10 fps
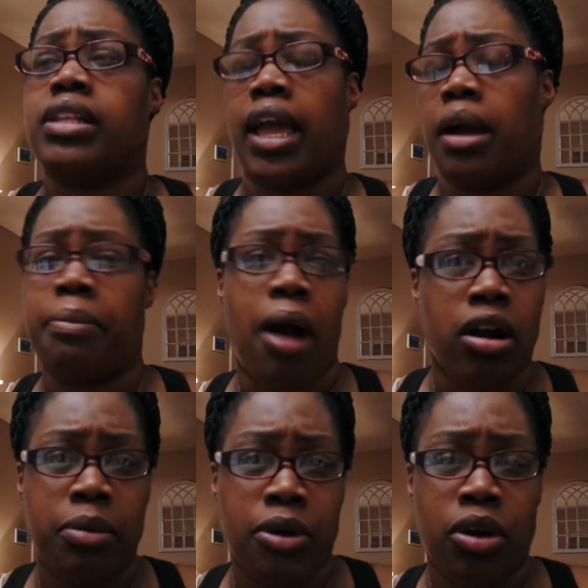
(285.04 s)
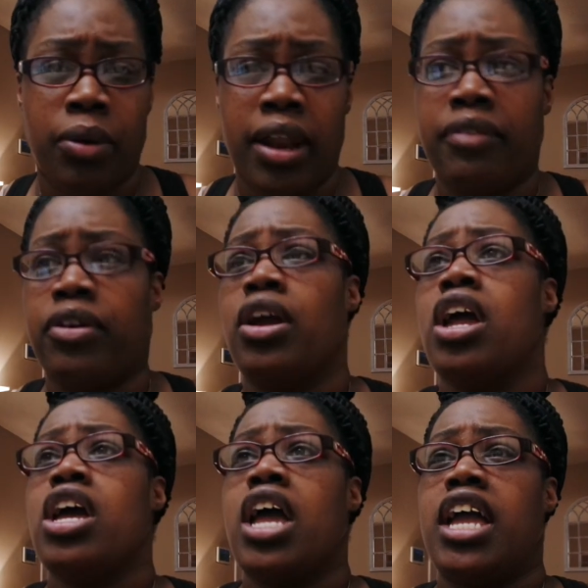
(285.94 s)
like a pocketbook or whatever,
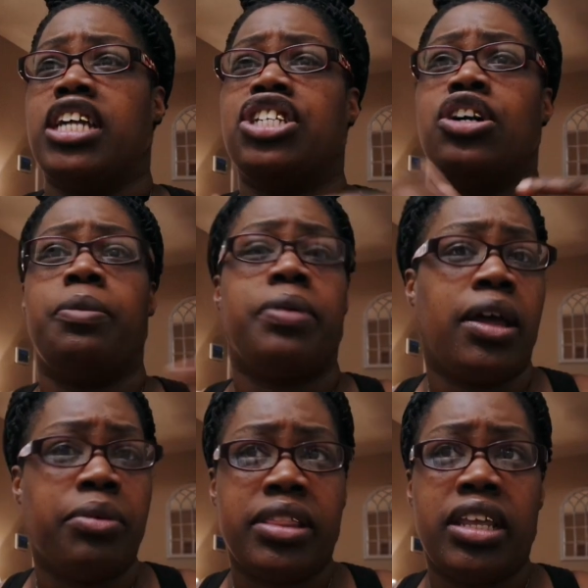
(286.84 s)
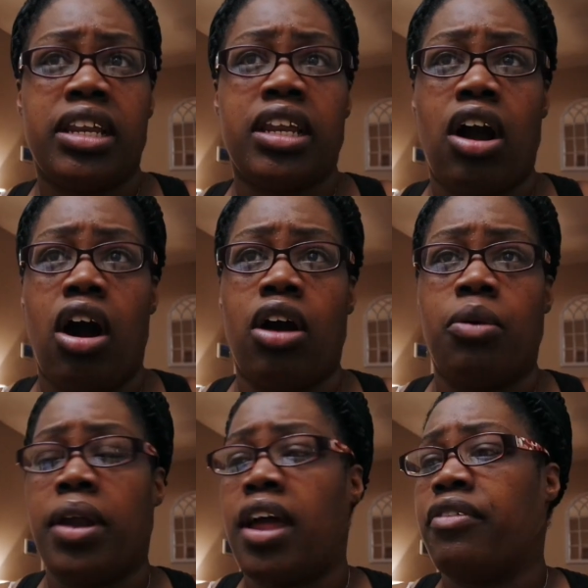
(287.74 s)
and she'll play with it in the
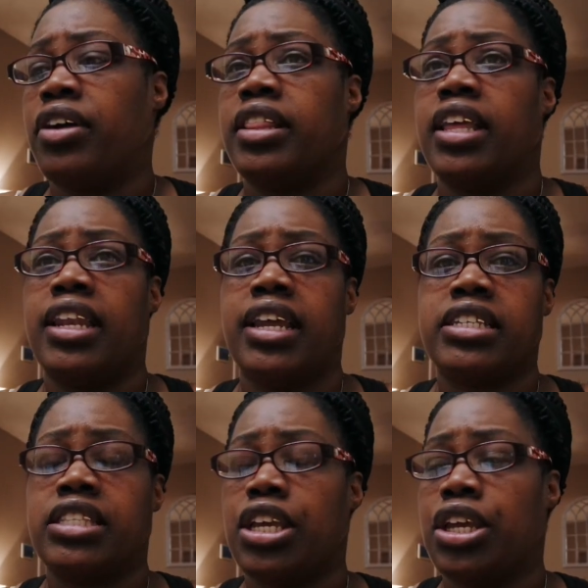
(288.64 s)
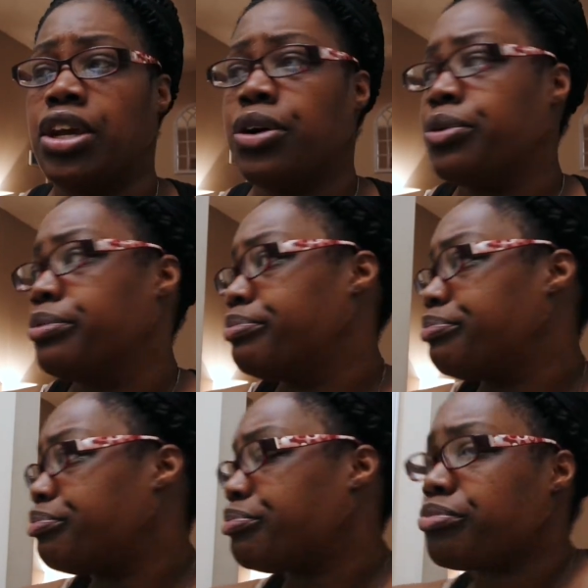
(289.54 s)
car or whatever, and then next thing you know,
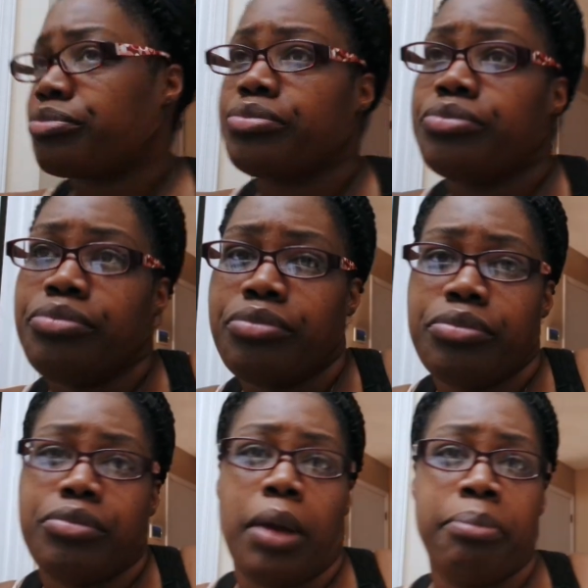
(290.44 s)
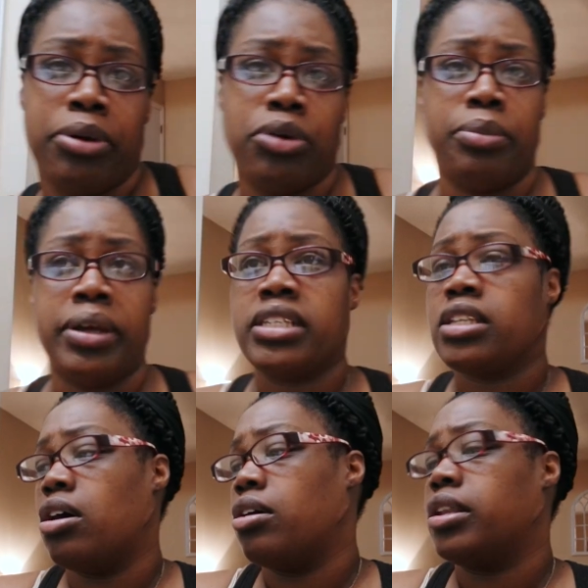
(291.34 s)
boom,
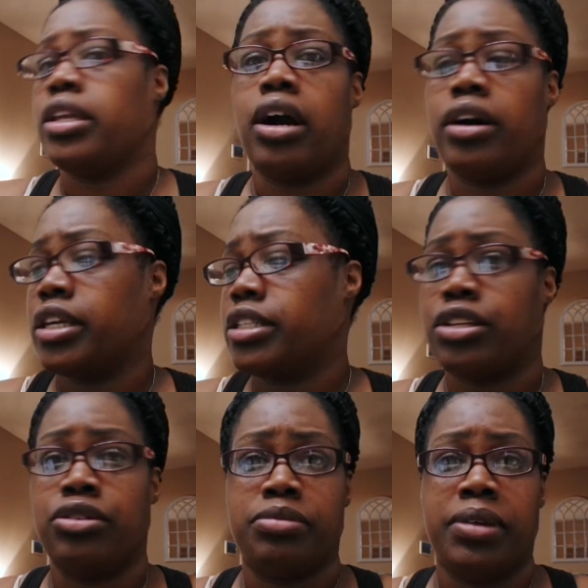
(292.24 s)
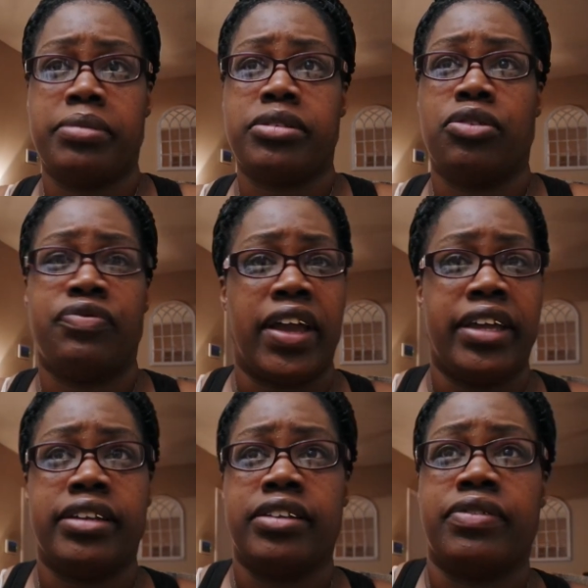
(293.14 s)
it's gone. Y'all excuse me, I'm still
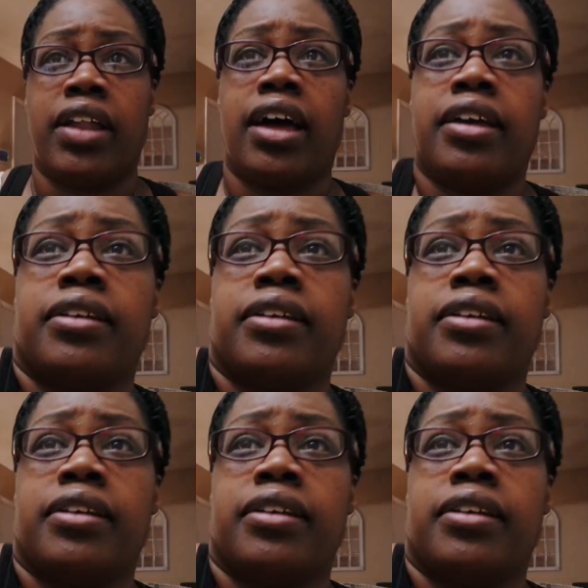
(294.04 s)
fighting this fly.